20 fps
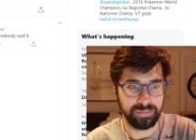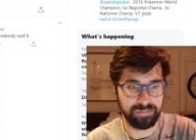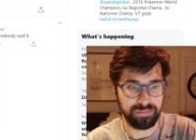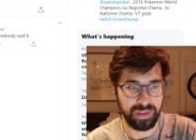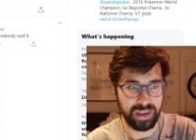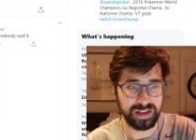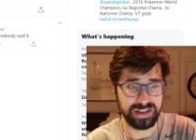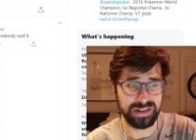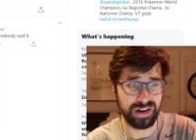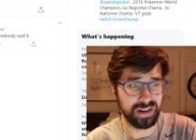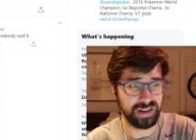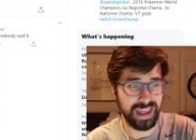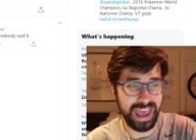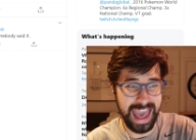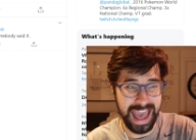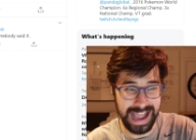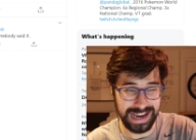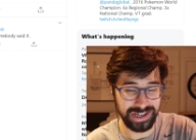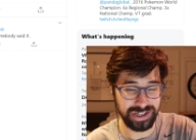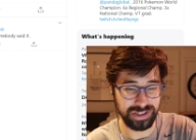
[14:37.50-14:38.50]
it's not
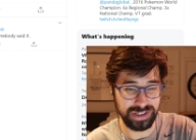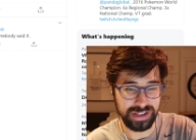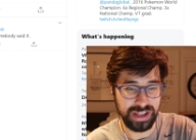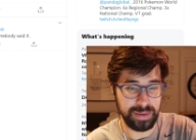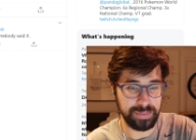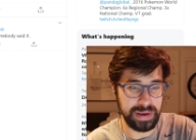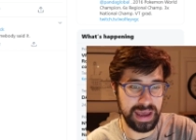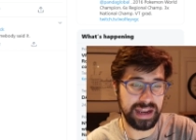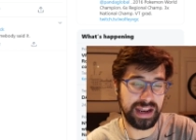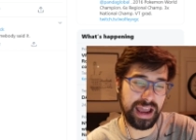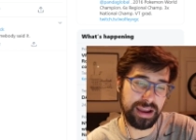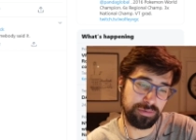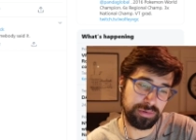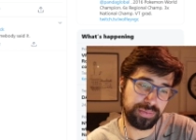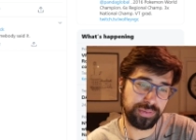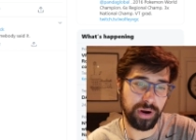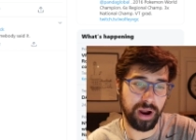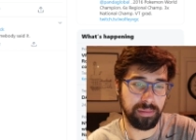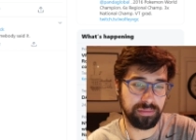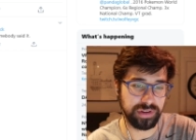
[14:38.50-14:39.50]
actually that bad. I would
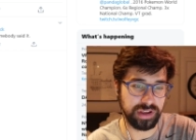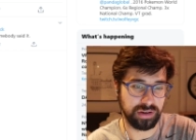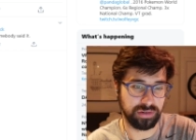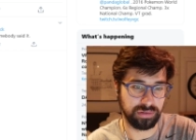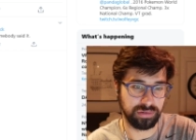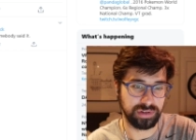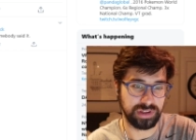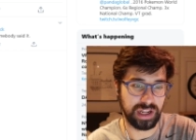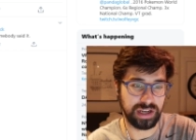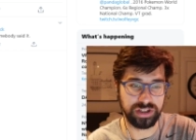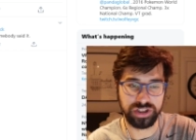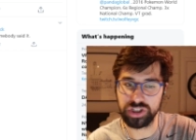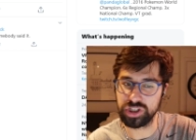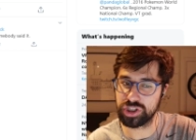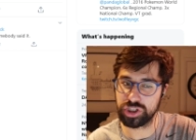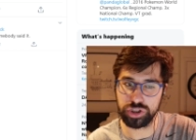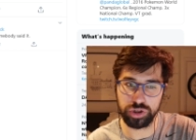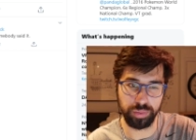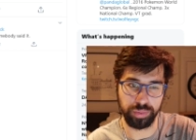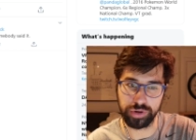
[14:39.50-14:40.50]
probably agree with that. It's just
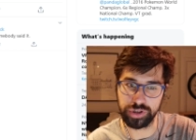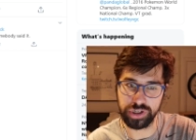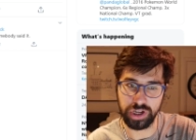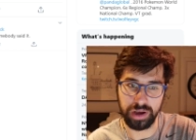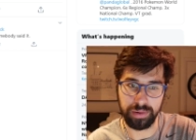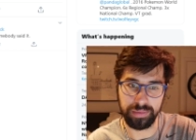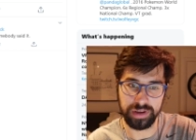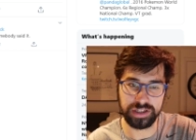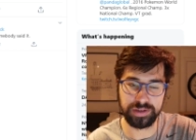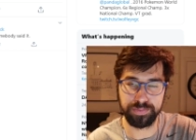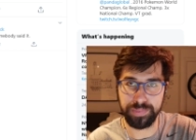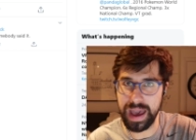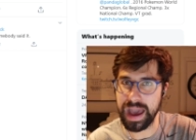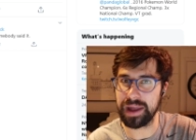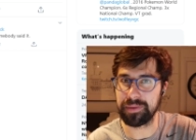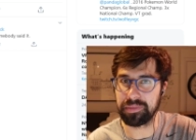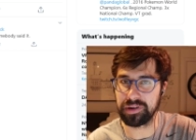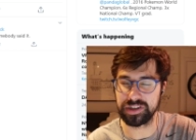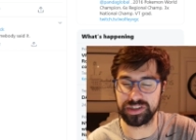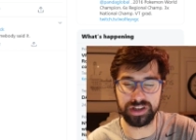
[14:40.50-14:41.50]
super dumb. It's
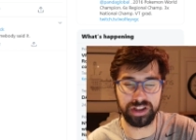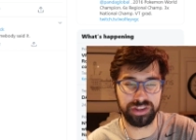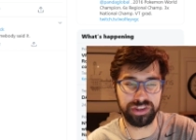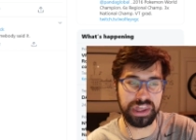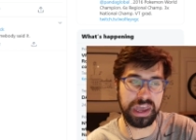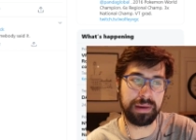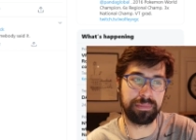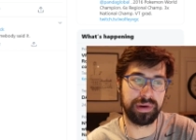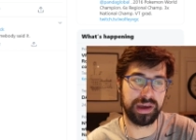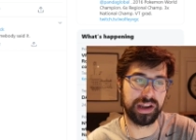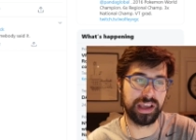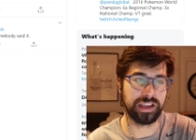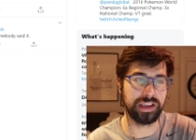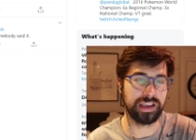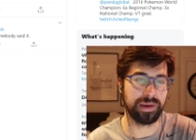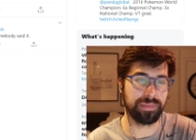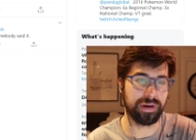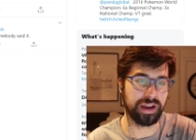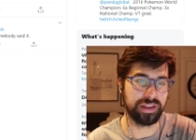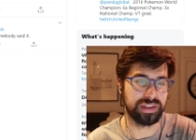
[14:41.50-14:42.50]
bad, but it's not that bad. I can
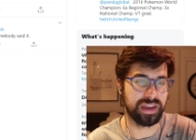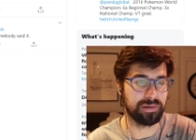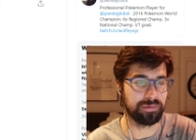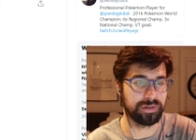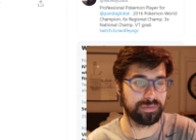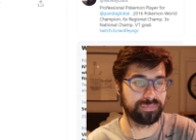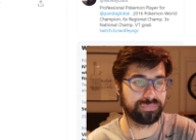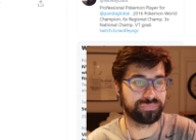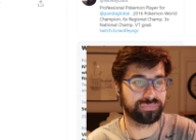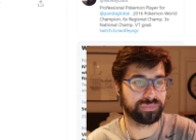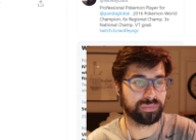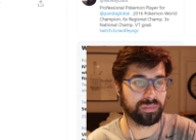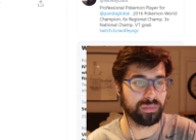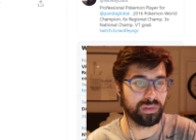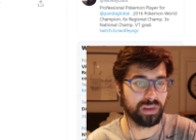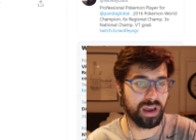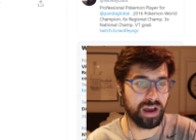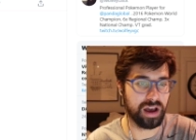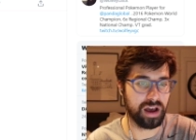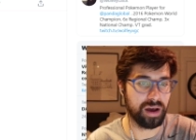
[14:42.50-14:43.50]
get behind that one.
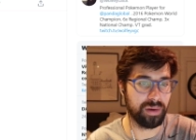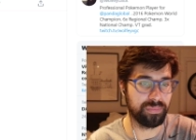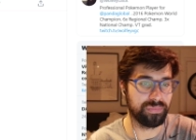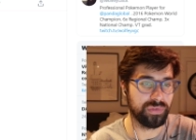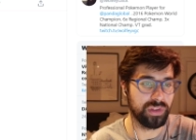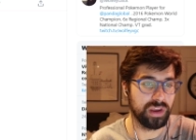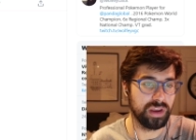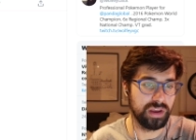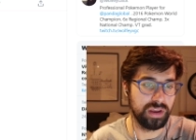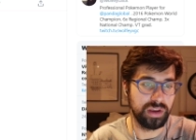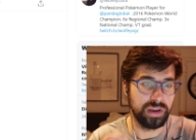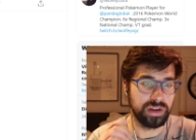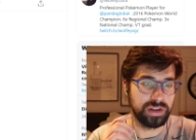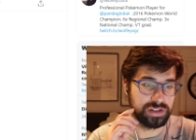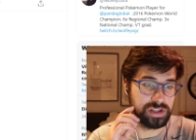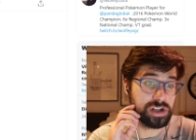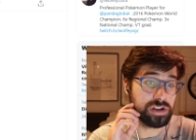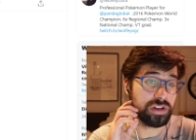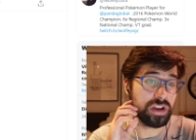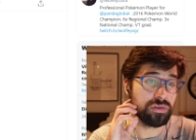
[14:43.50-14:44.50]
Um,
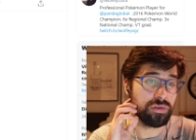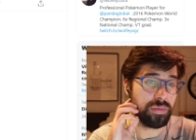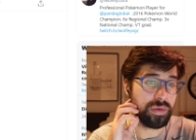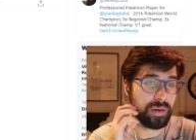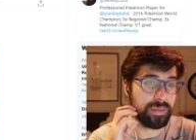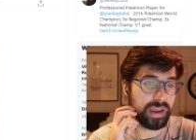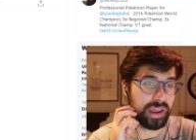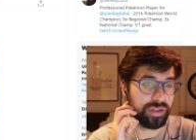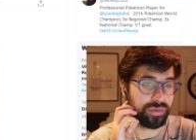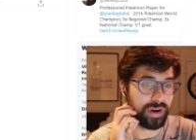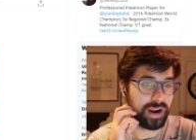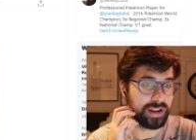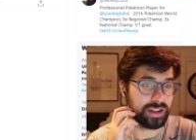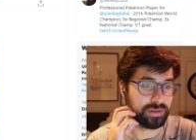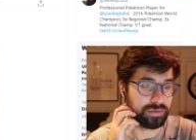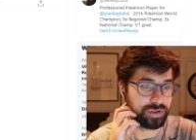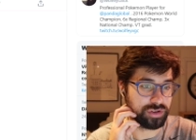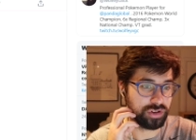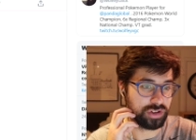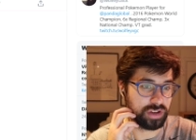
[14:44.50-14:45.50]
Nidoking will be a big threat in the
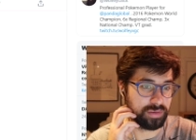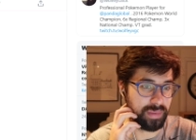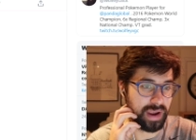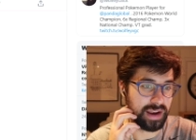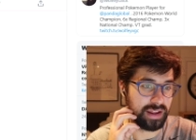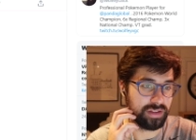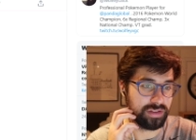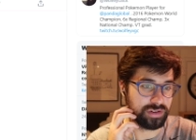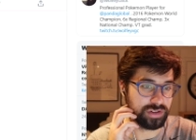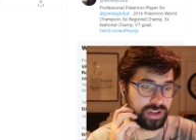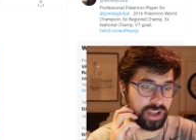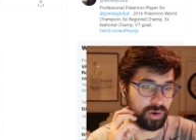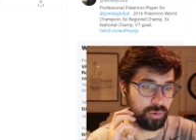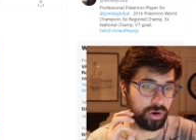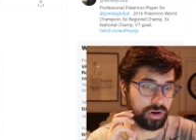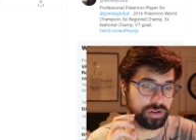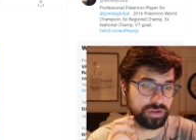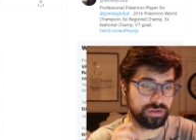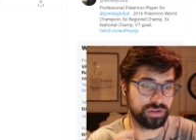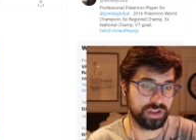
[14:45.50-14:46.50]
restricted meta. There's like one
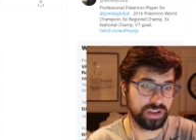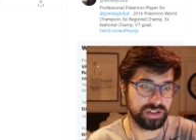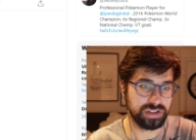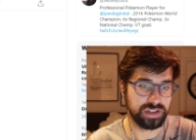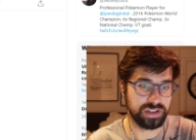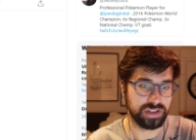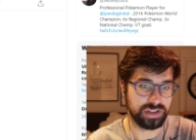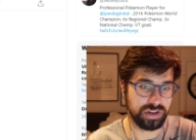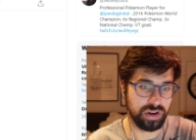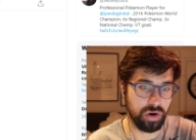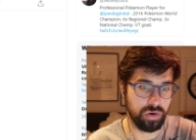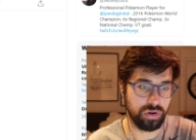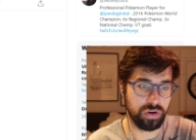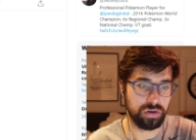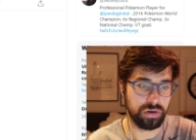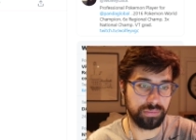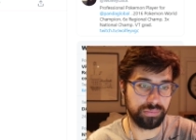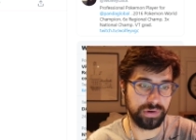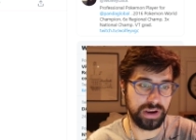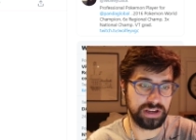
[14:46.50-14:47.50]
or two things it doesn't OHKO
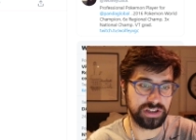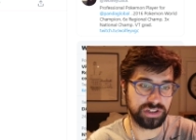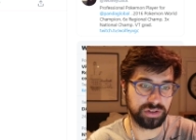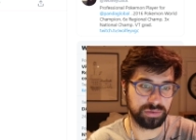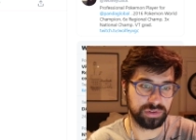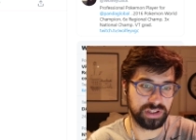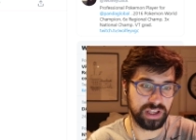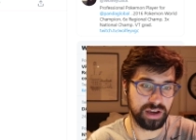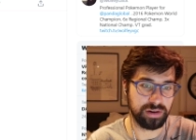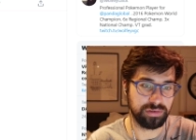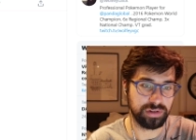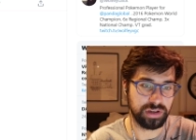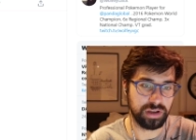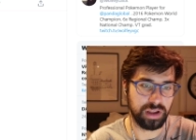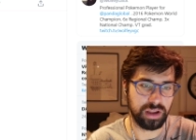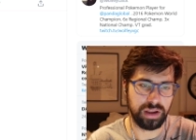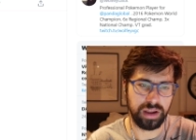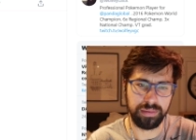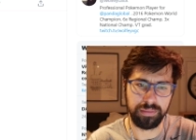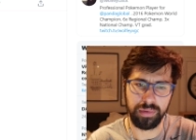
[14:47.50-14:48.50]
and Prankster with Tailwind
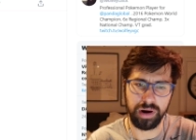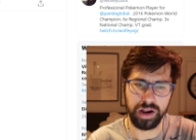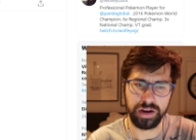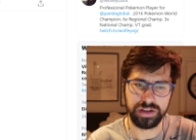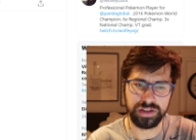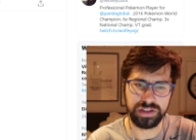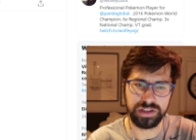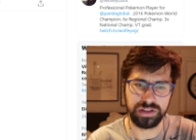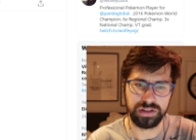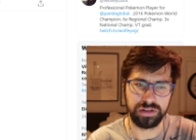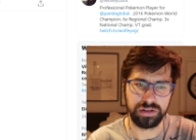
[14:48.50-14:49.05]
and Modest.